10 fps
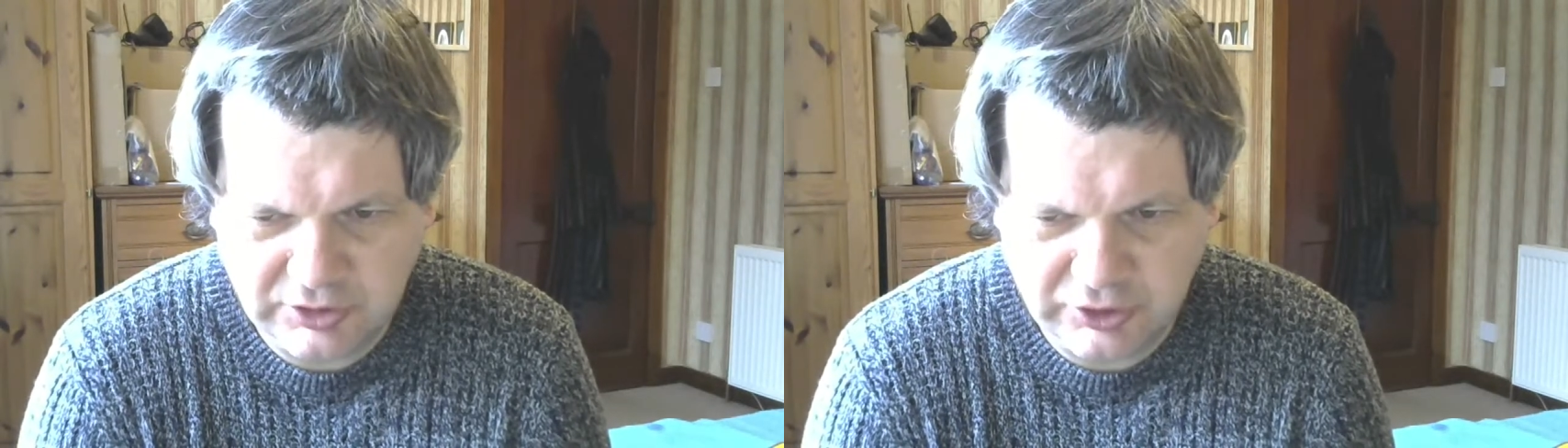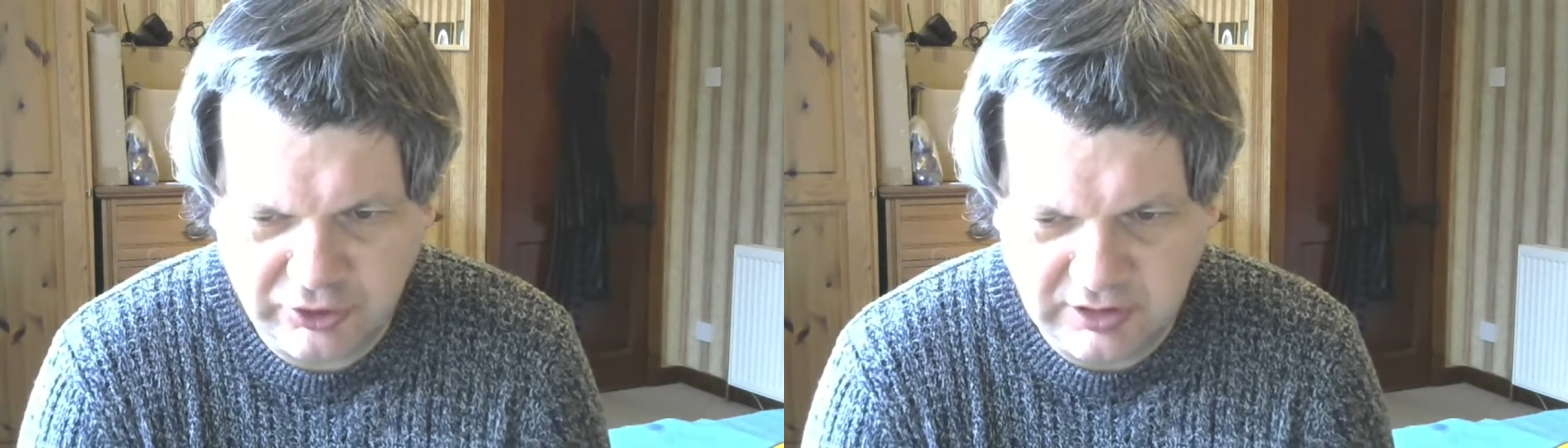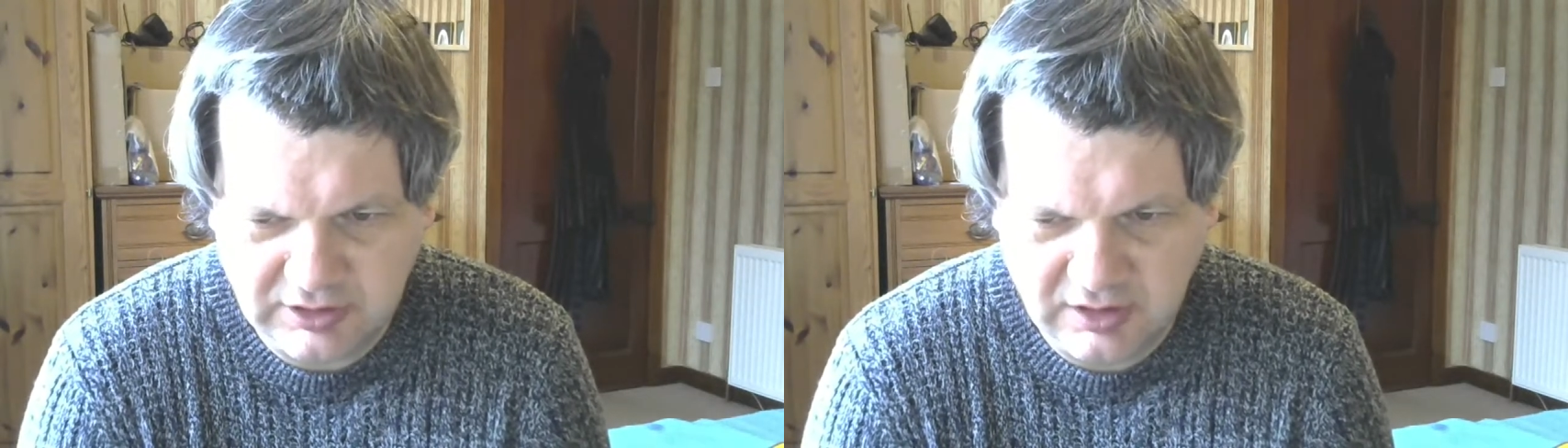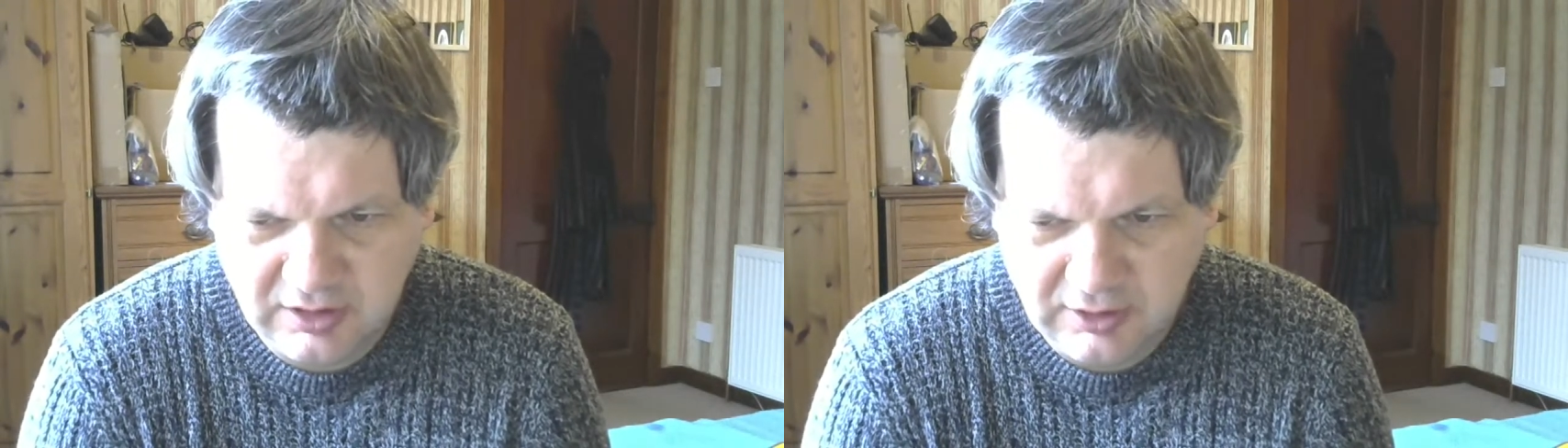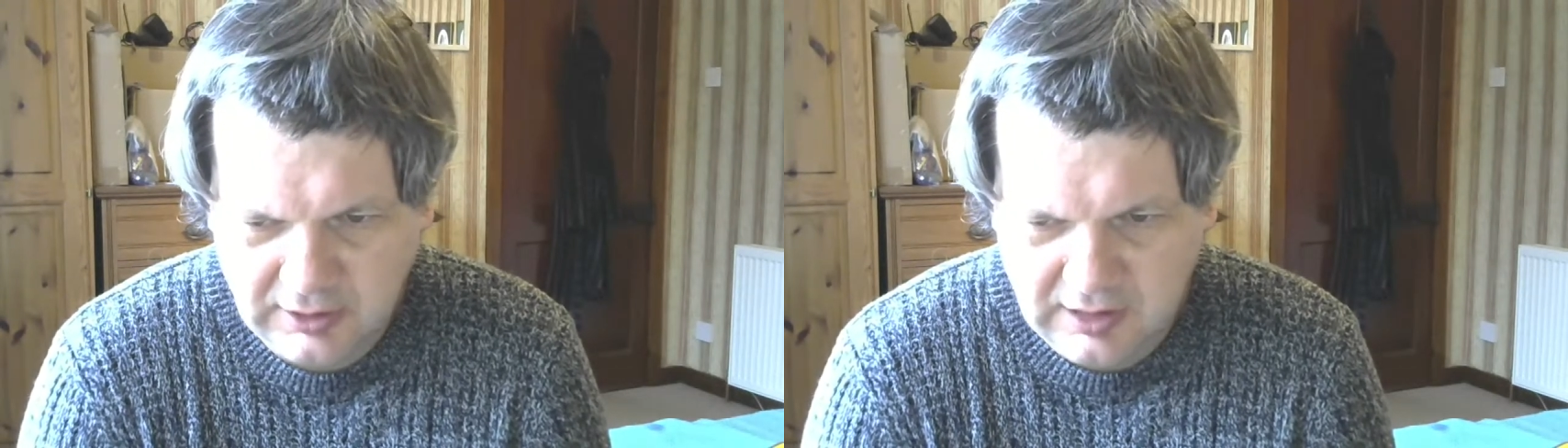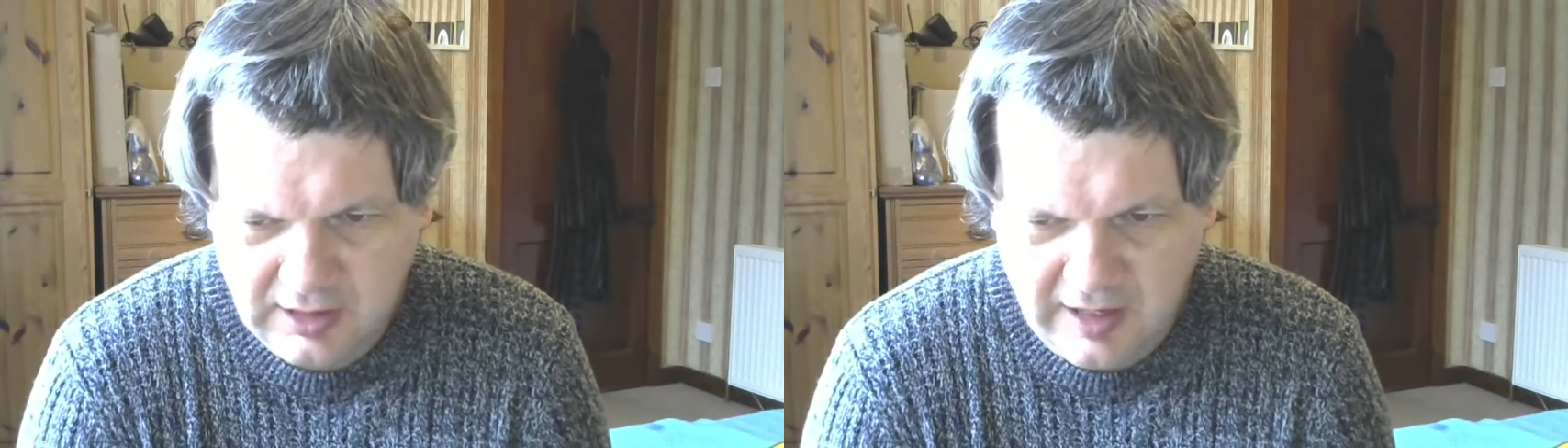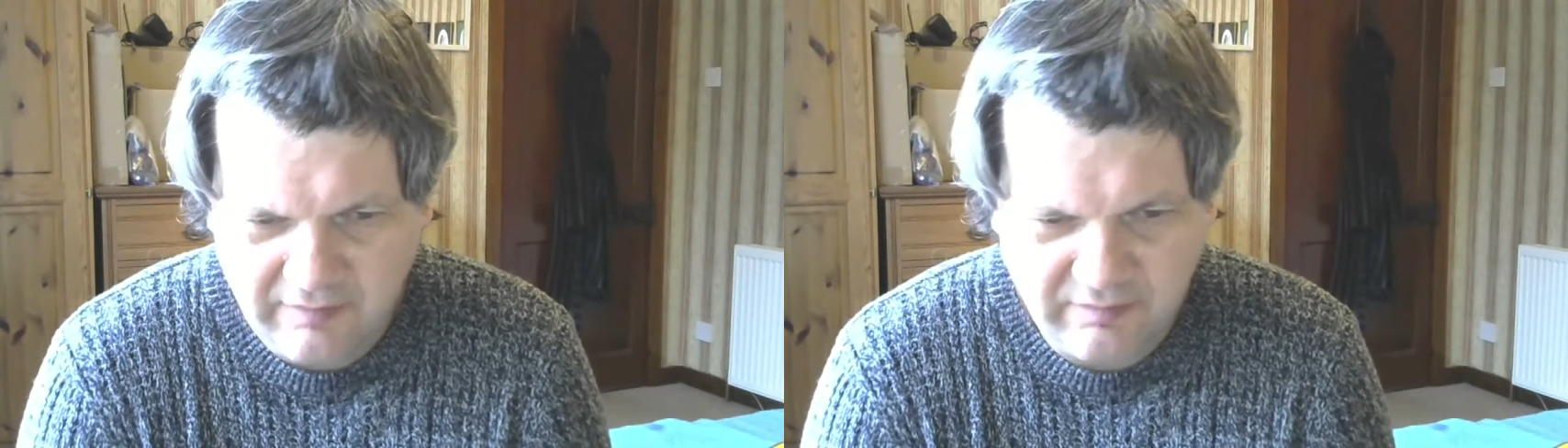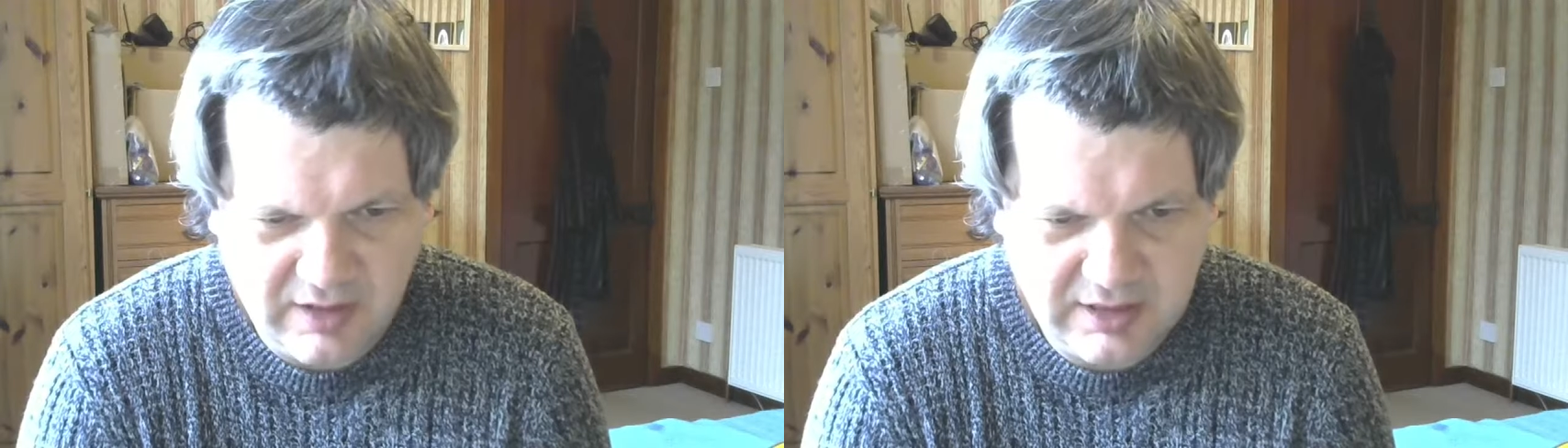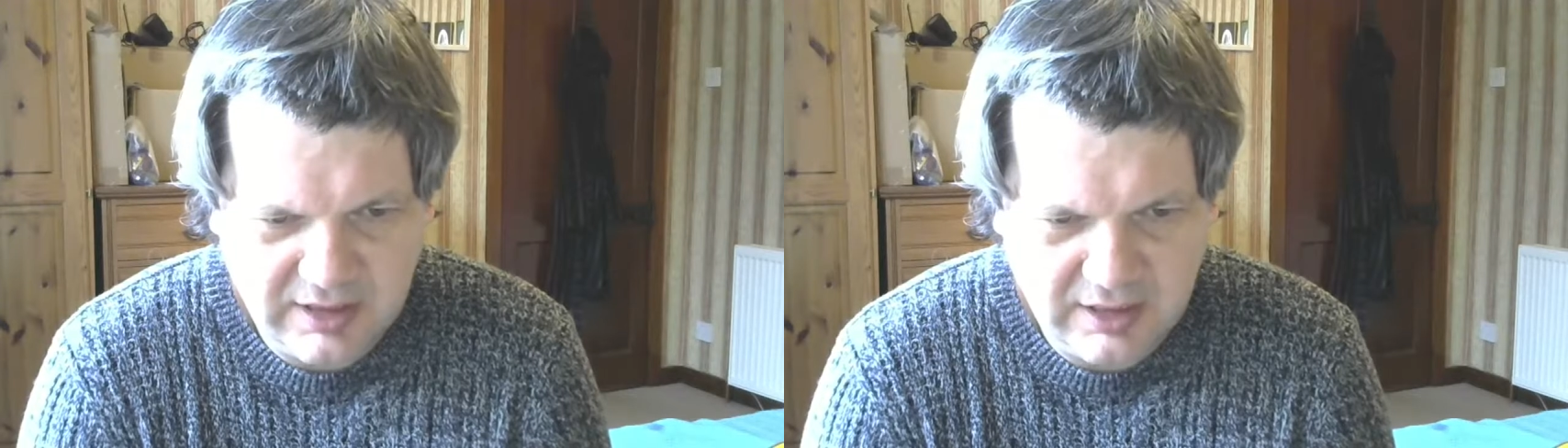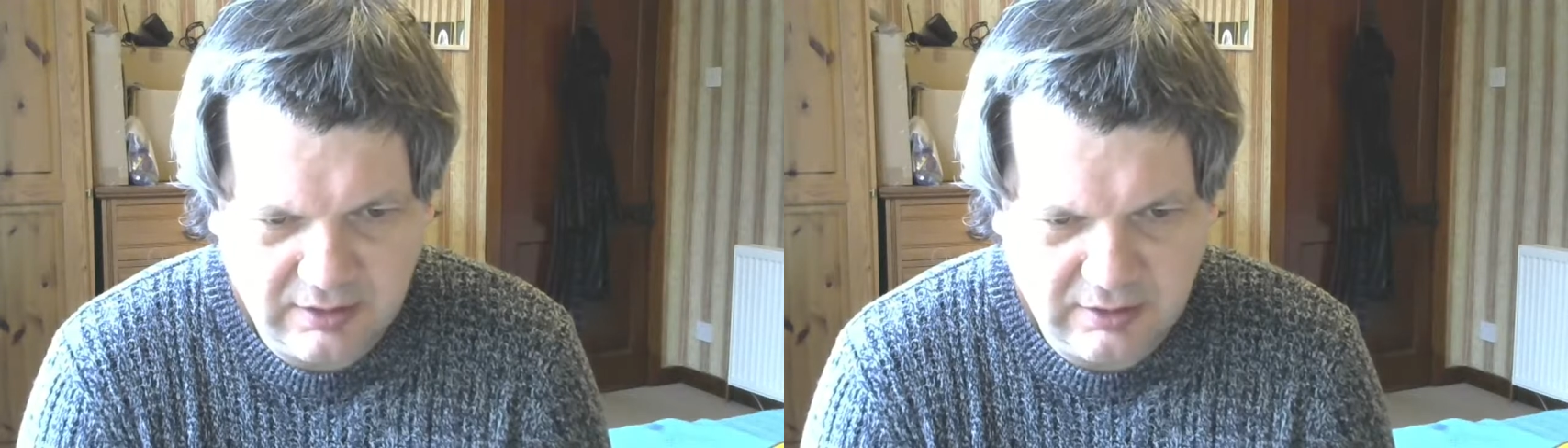studios and
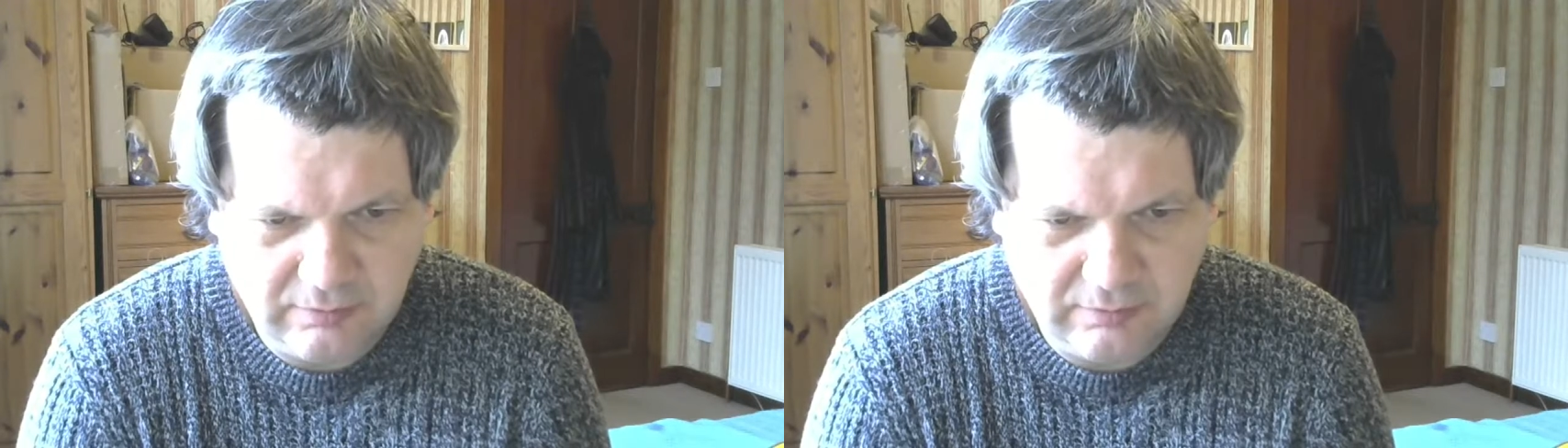finally